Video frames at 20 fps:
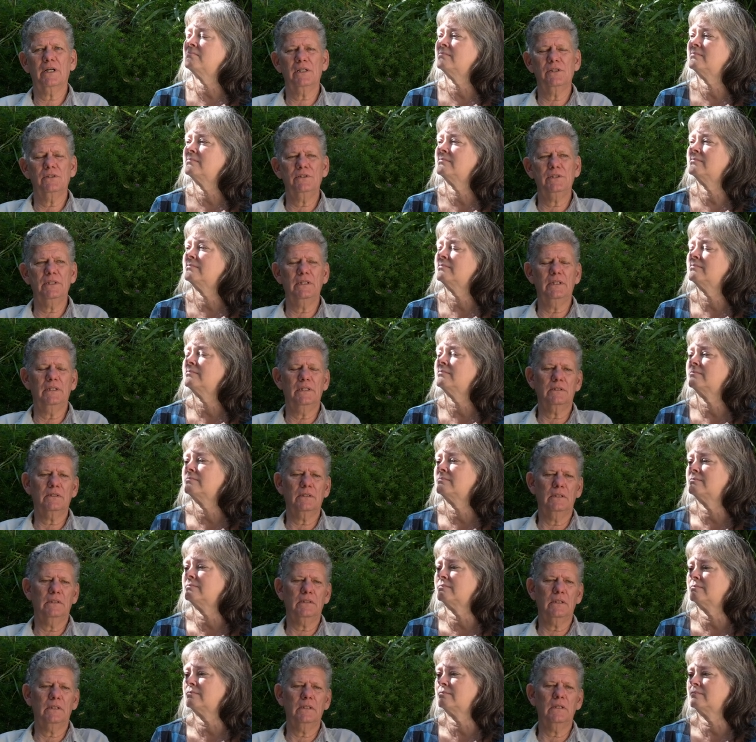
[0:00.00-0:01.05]
Speaker 1: casita,
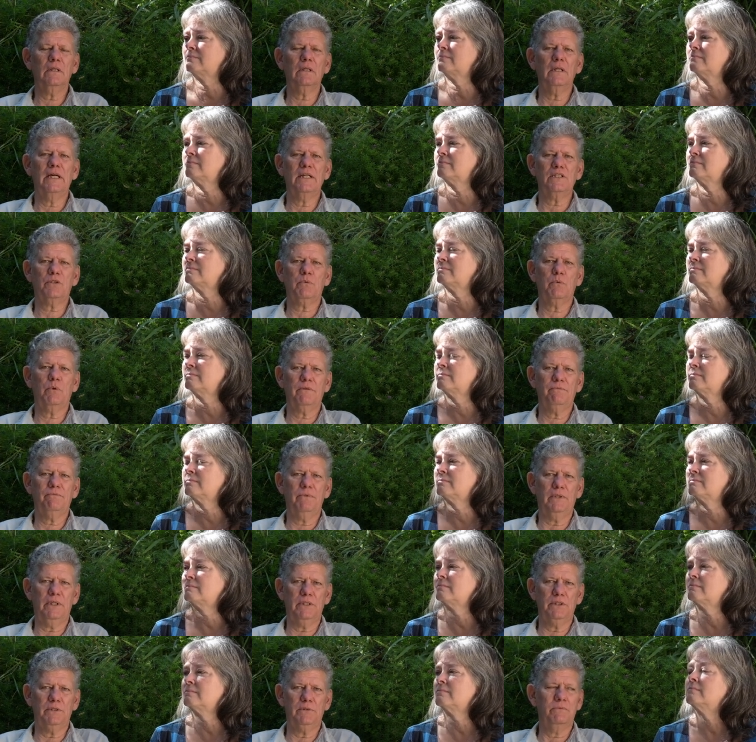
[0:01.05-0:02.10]
it's, a little less square
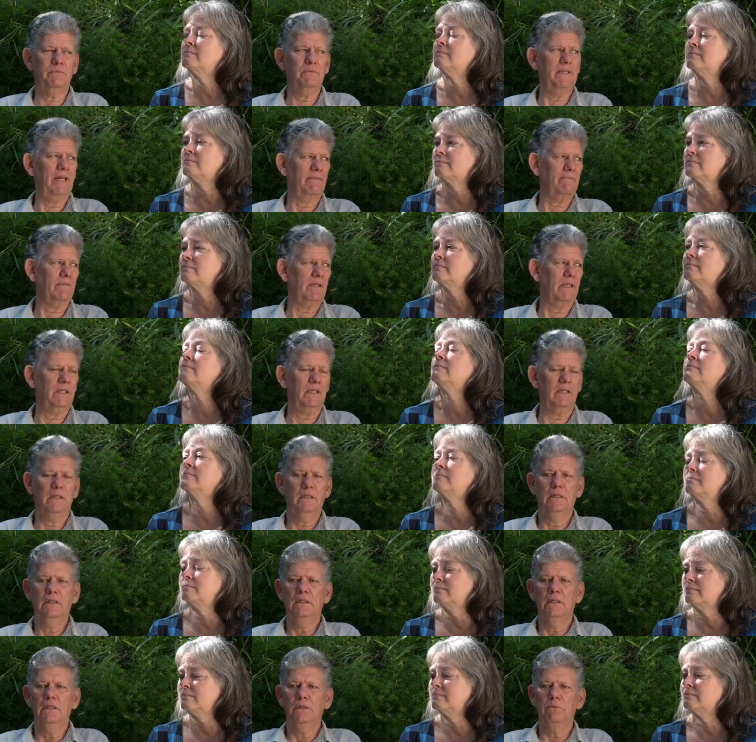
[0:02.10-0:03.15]
footage, definitely.
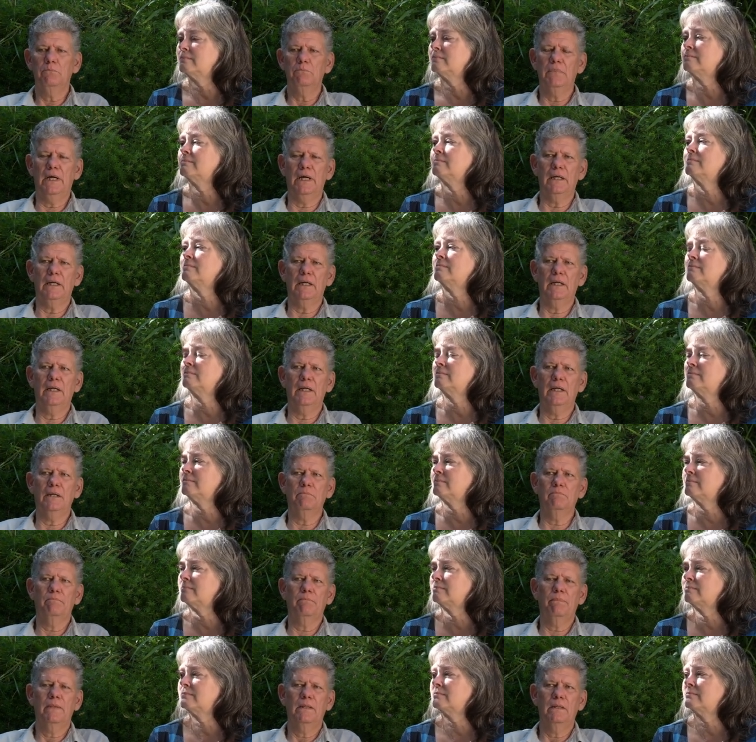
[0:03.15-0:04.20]
Mm-hmm. But
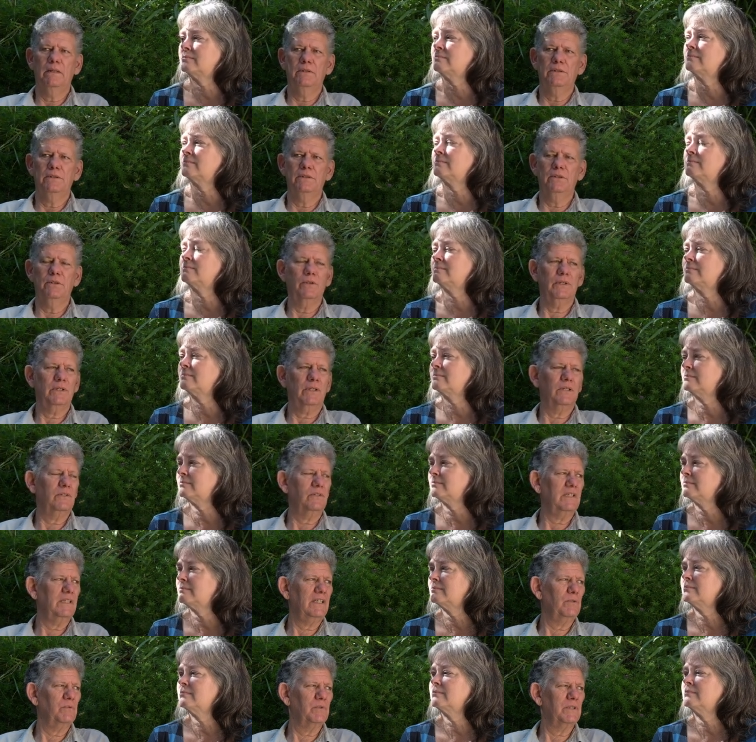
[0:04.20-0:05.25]
um, you know, the
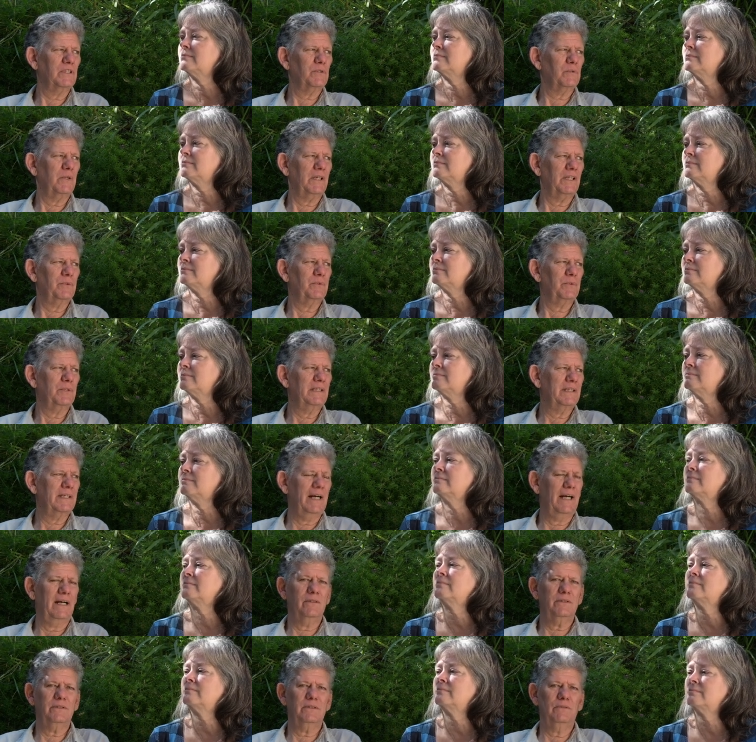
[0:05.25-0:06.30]
casita was twenty-three
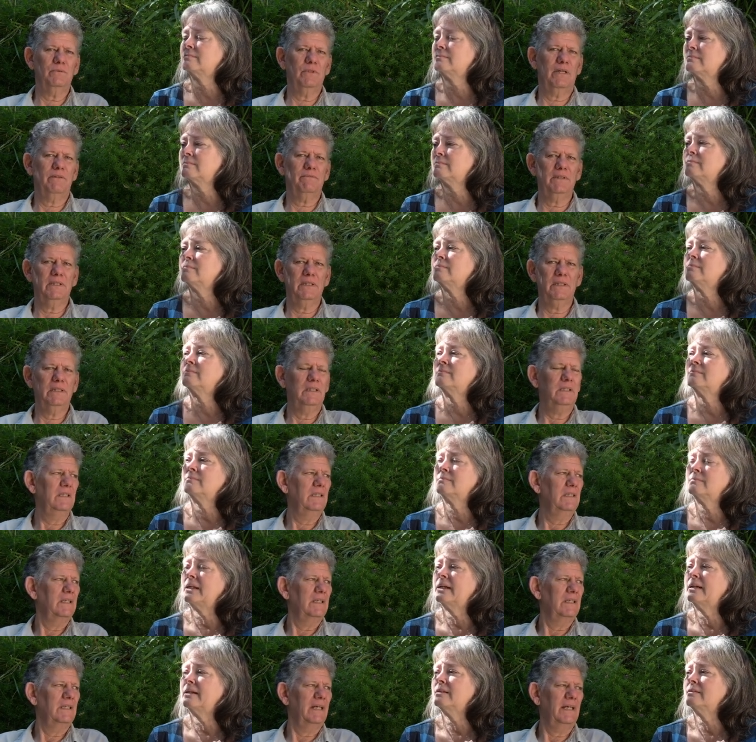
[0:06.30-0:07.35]
thousand roughly,
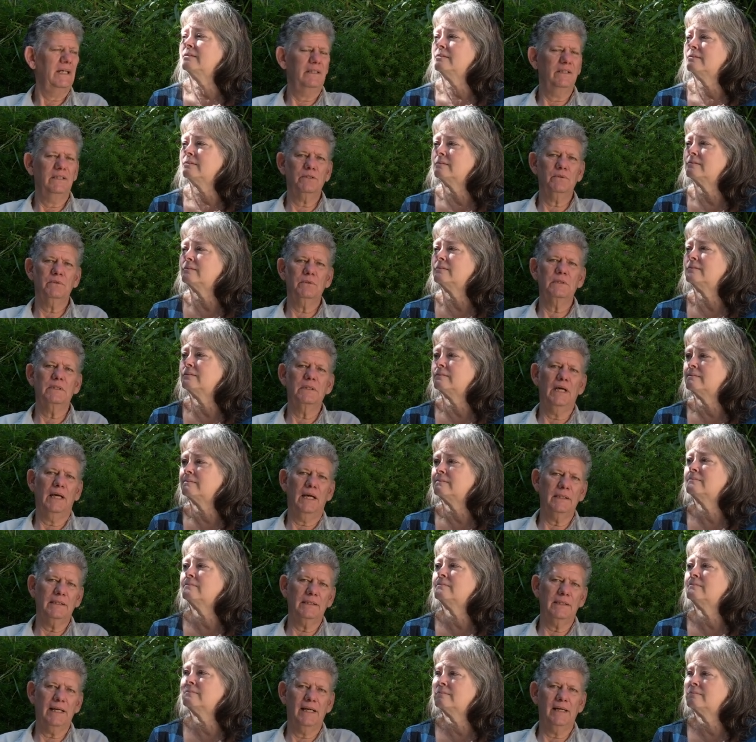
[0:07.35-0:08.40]
Yeah. and this was
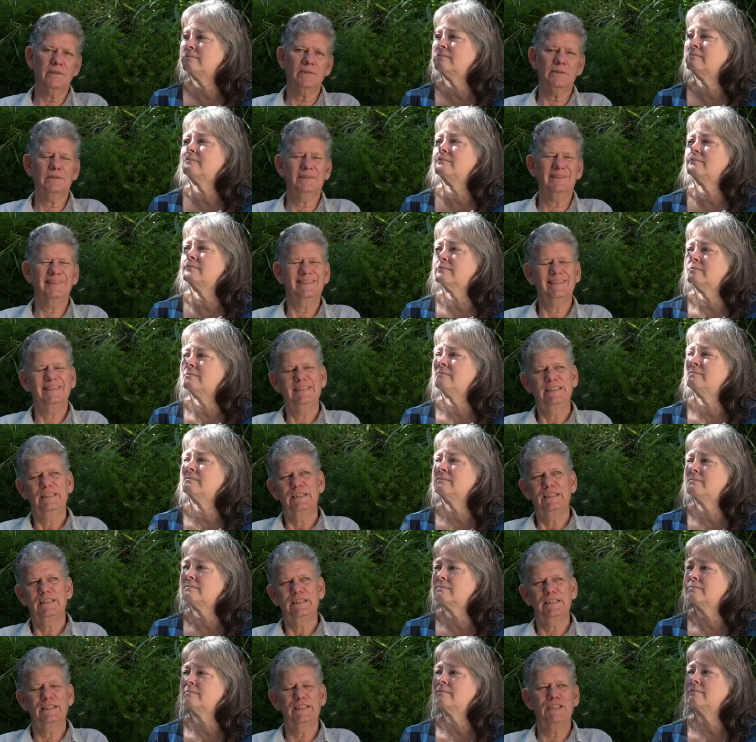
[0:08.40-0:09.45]
nine thousand.
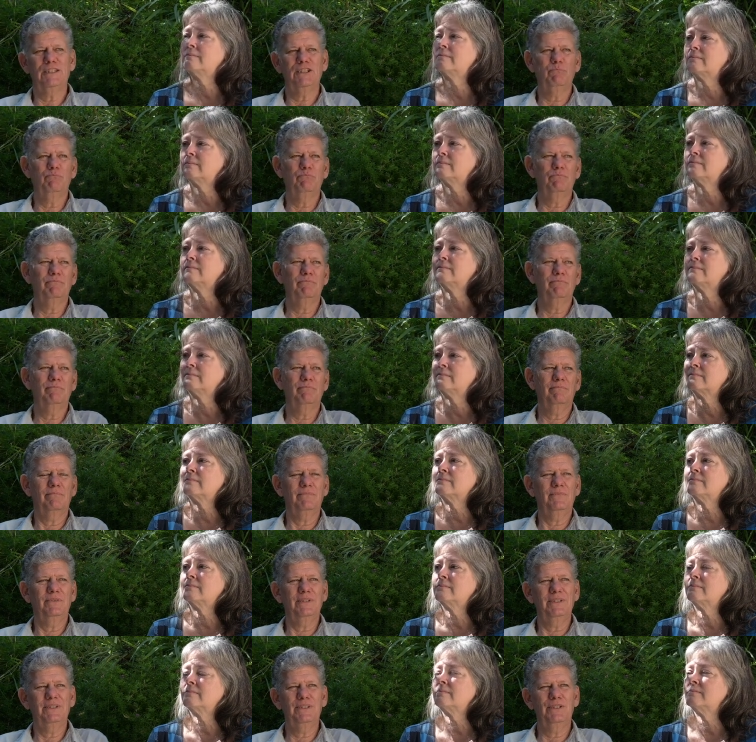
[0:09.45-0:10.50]

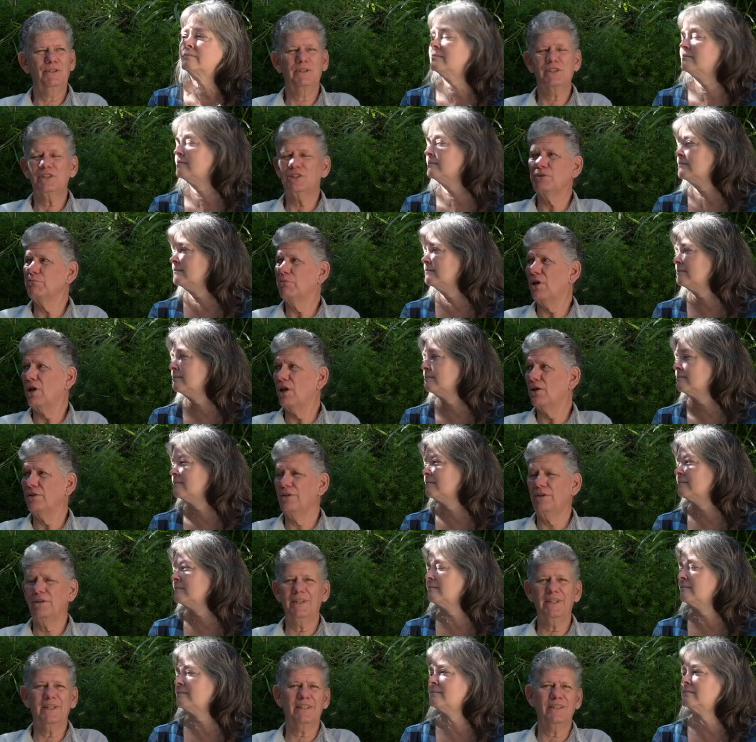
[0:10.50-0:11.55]
Um, you know, it's smaller
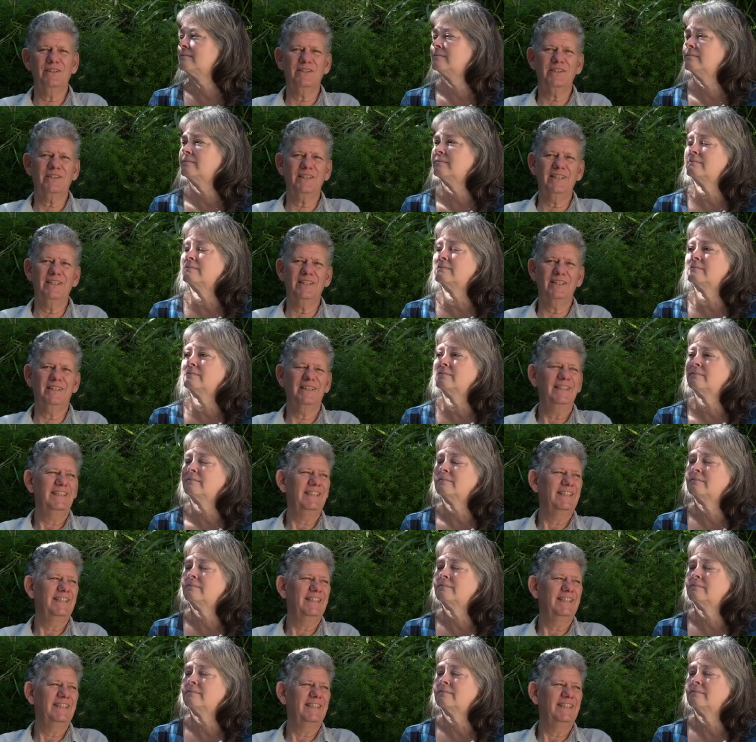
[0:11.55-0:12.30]
than the casita.